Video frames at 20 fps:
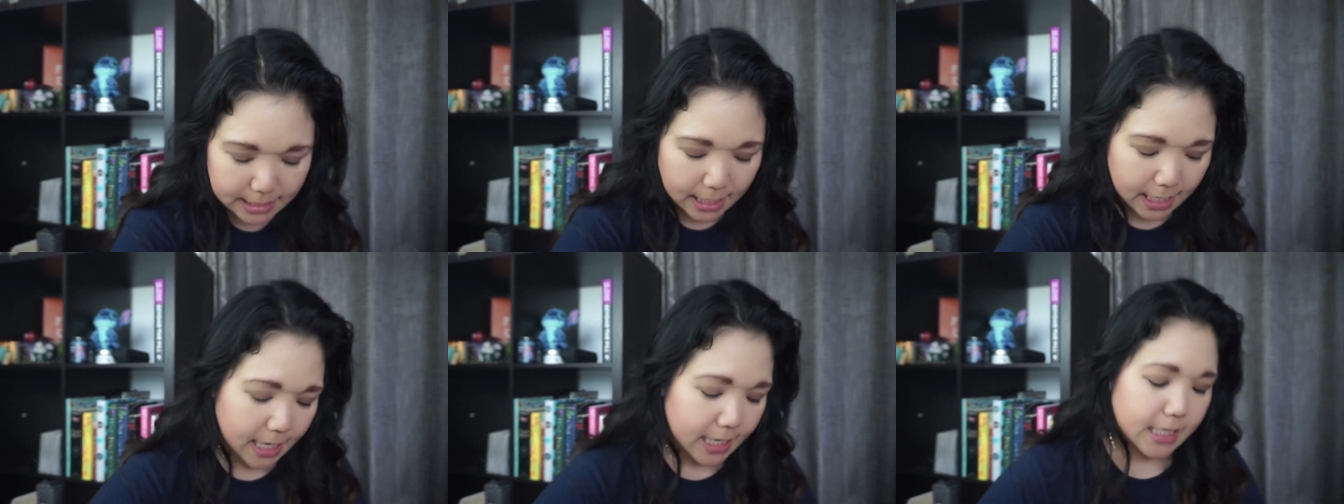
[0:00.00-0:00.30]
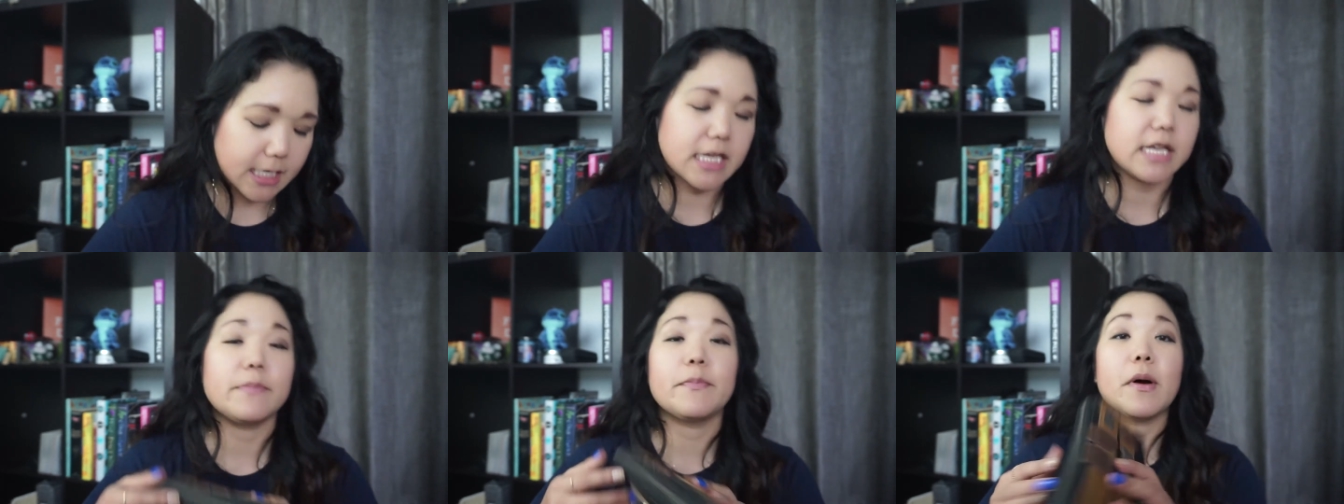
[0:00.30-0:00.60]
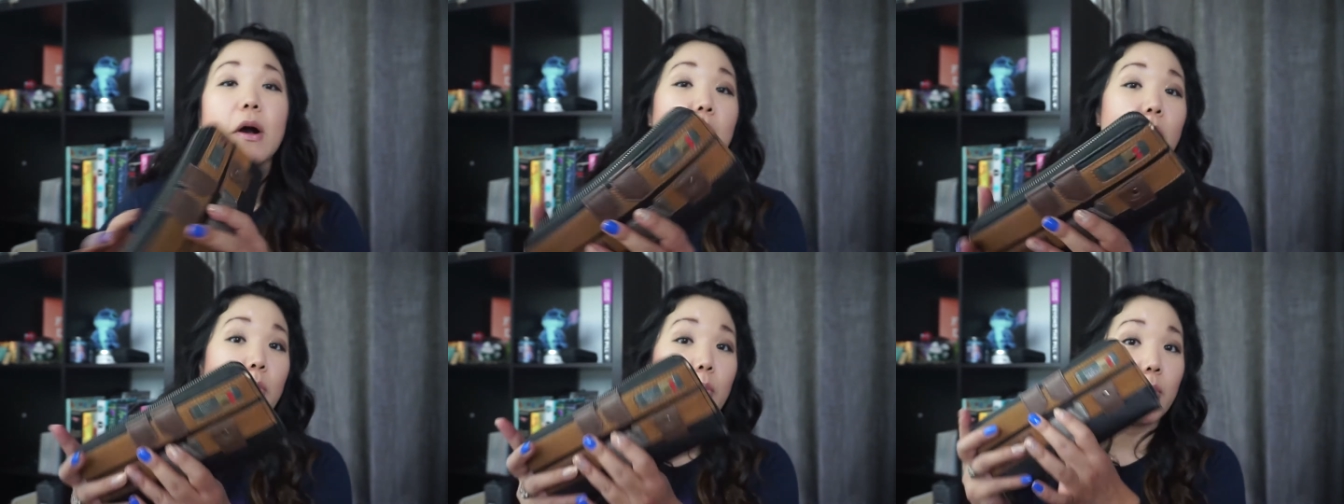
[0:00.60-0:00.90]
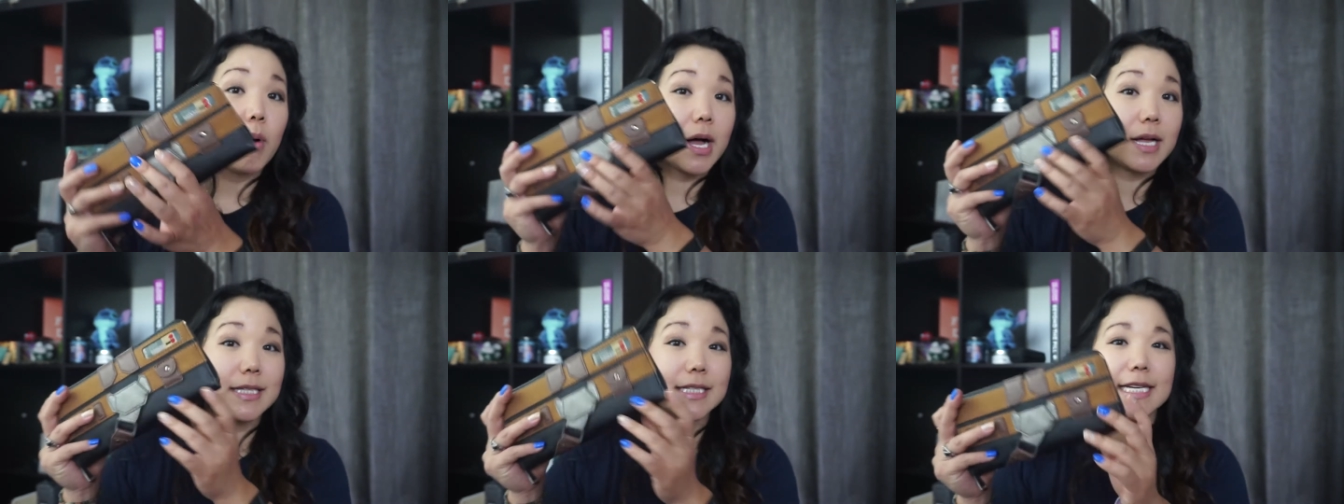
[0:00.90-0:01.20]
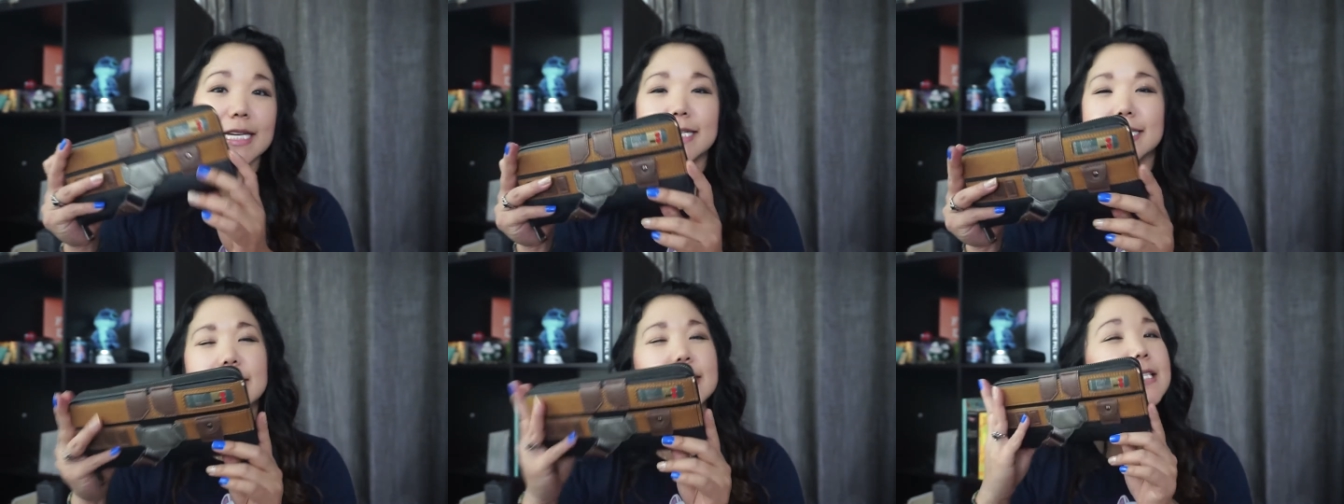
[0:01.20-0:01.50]
I keep a
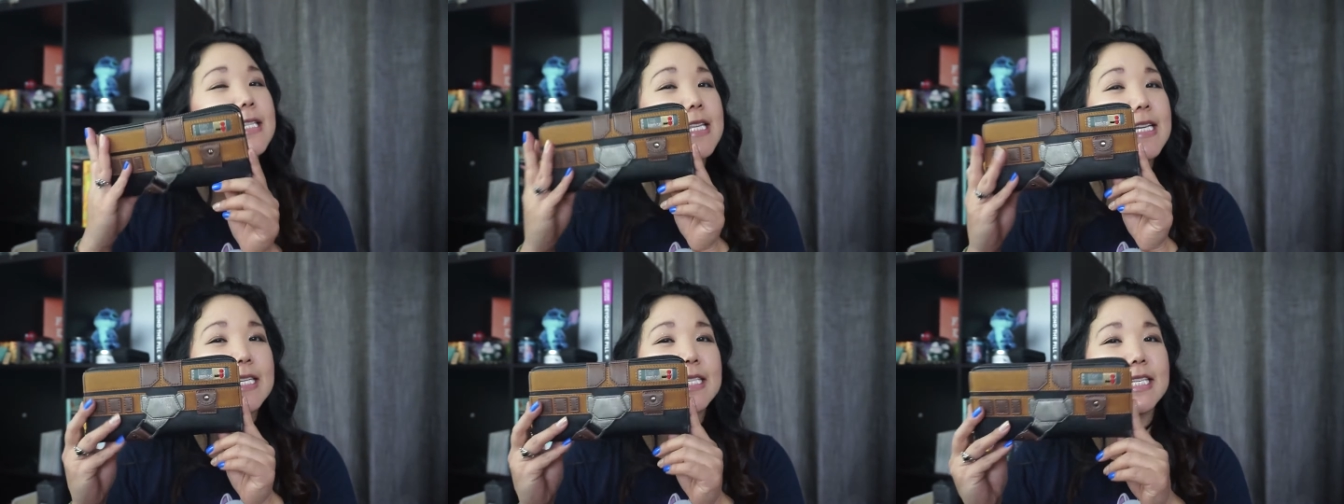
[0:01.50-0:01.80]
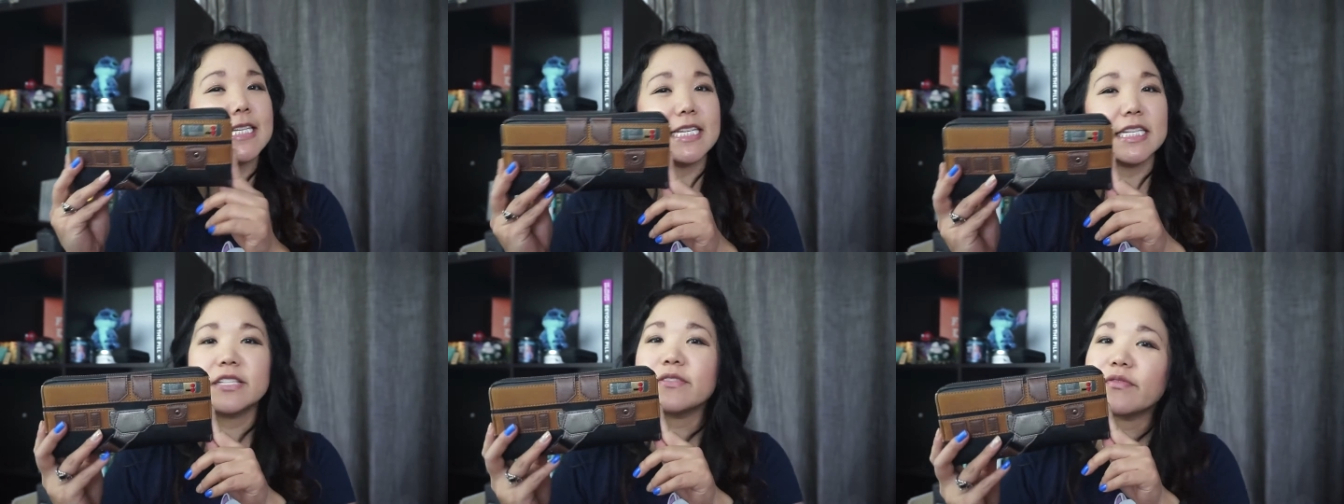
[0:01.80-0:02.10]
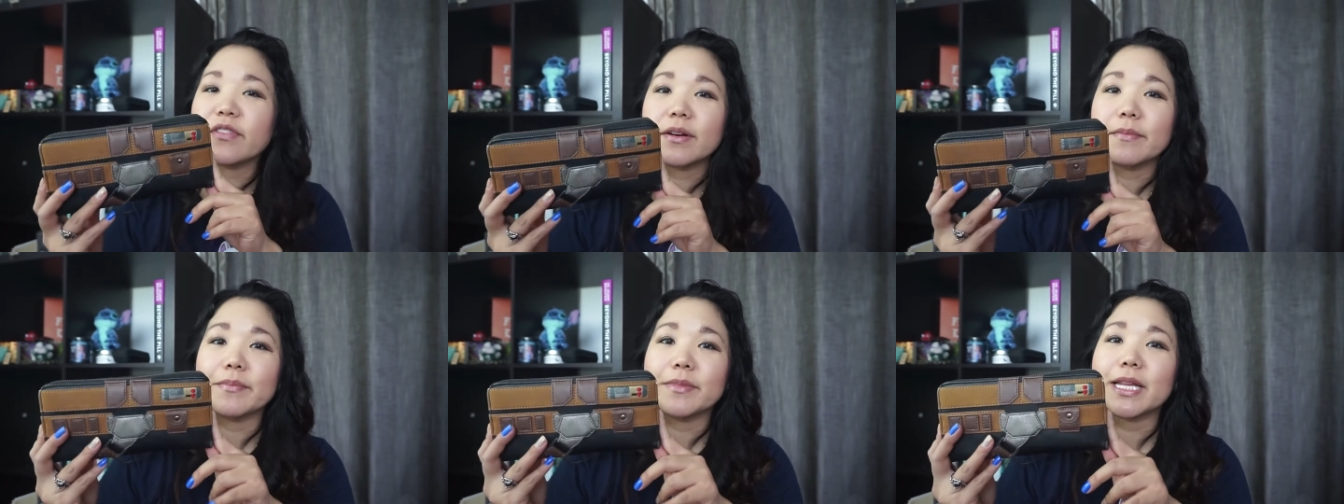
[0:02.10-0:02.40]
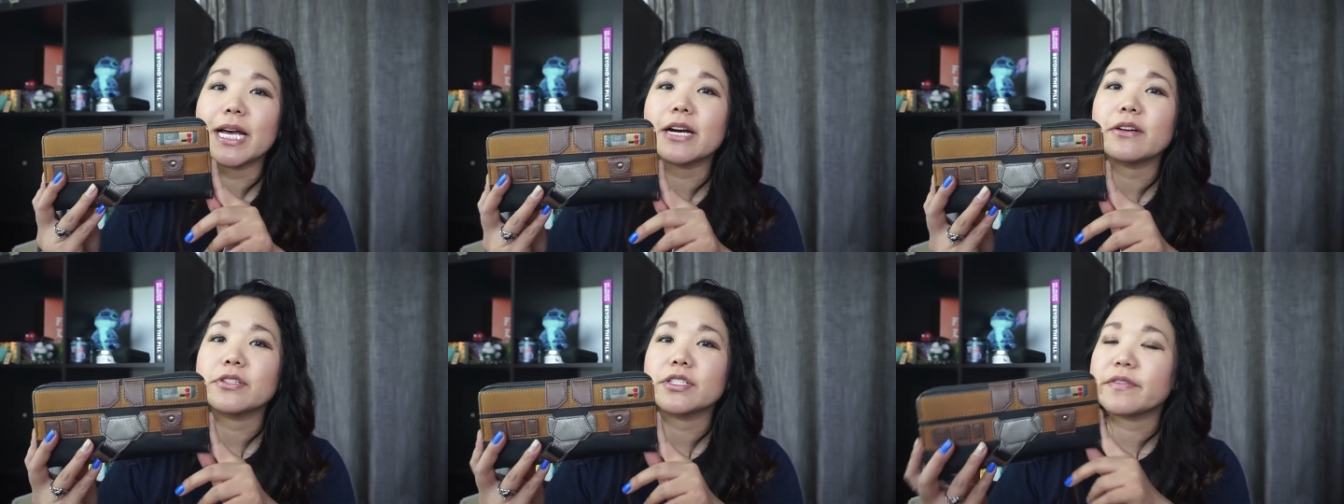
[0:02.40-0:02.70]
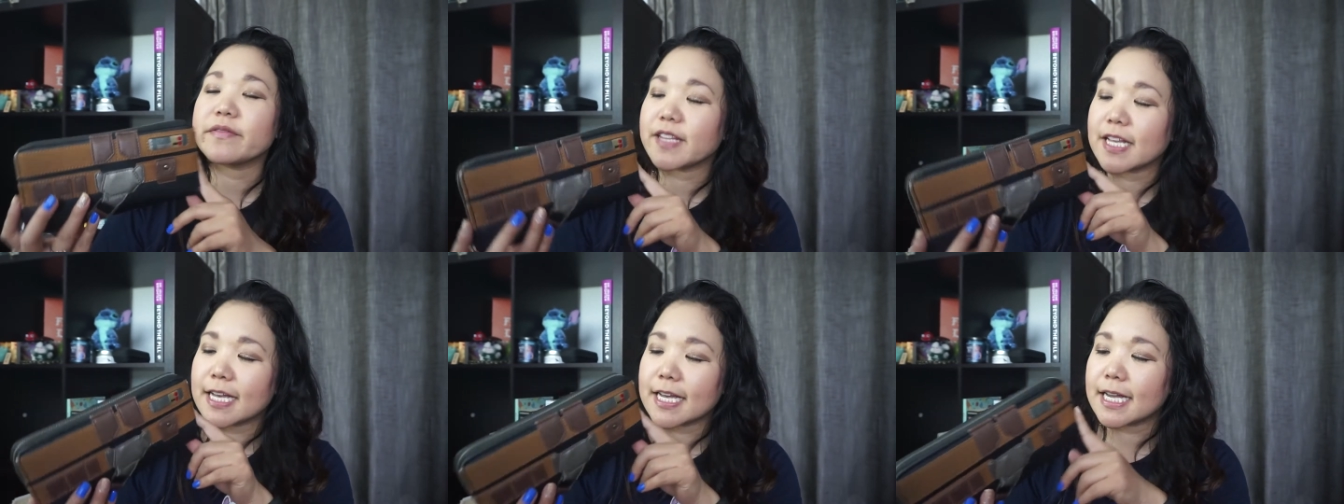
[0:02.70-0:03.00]
wallet. This is from
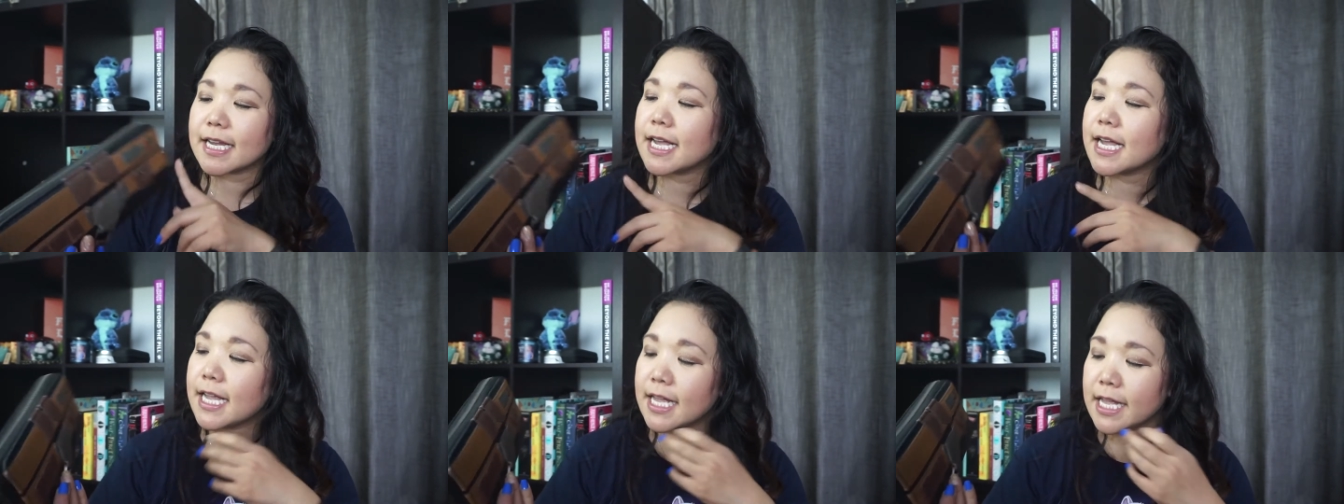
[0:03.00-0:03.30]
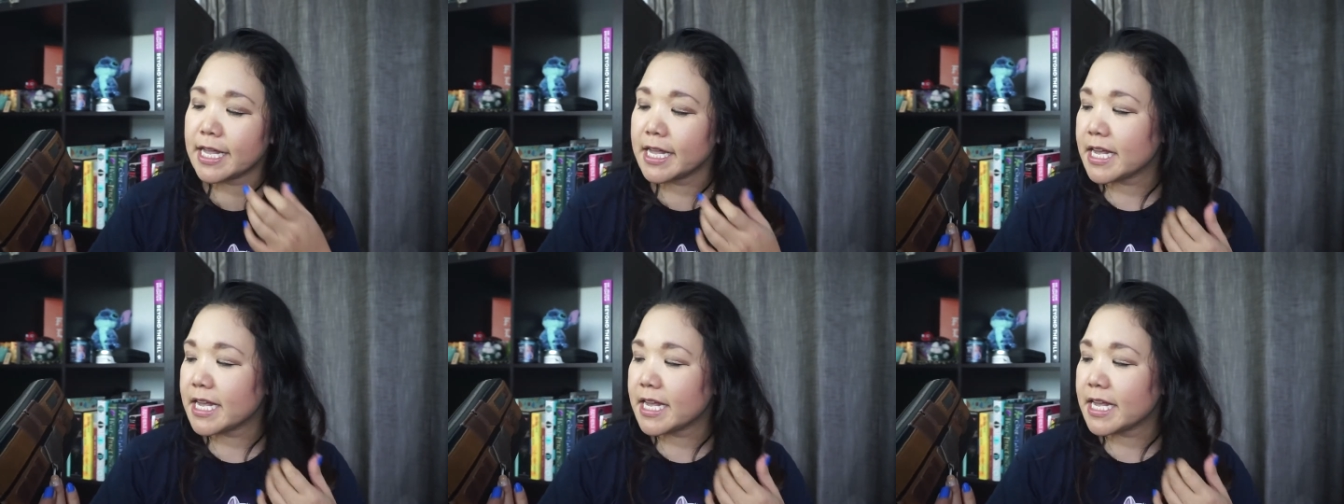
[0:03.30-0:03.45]
Loungefly.